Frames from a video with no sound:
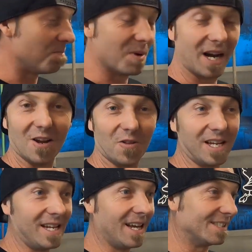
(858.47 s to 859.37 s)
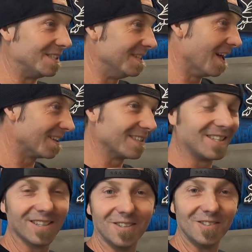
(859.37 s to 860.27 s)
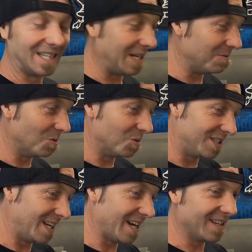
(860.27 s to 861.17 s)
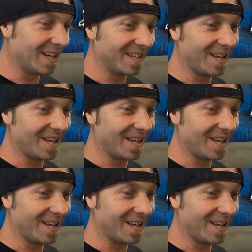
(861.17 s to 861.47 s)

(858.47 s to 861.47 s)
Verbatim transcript: but I know that he has nothing to lose and he will wood the hell out of